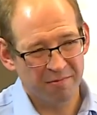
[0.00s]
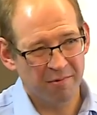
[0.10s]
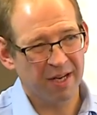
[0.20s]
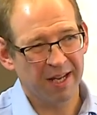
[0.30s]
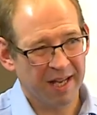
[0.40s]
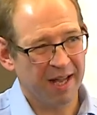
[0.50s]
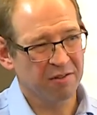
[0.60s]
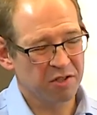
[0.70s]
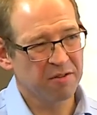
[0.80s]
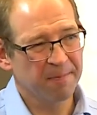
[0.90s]
really
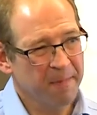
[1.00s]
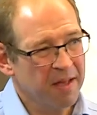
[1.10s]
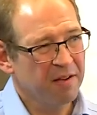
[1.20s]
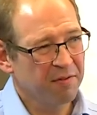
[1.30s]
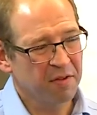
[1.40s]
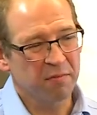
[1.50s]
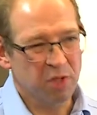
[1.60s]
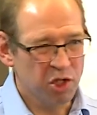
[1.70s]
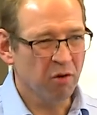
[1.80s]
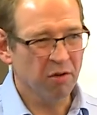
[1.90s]
accounts for the
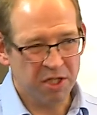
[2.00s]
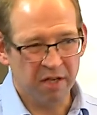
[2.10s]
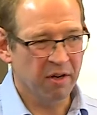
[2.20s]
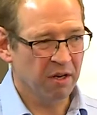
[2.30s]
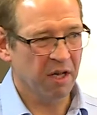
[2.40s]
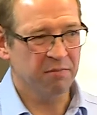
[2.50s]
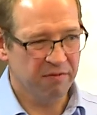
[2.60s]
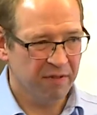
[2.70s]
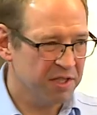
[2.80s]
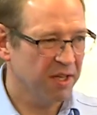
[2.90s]
majority of our claims
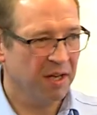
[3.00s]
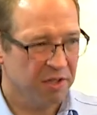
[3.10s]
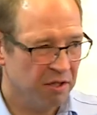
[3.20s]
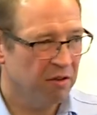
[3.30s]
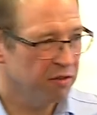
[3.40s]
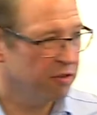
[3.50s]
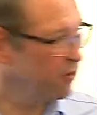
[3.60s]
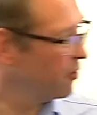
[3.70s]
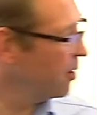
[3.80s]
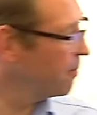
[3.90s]
investigation costs, I'd
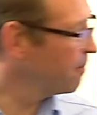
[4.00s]
say,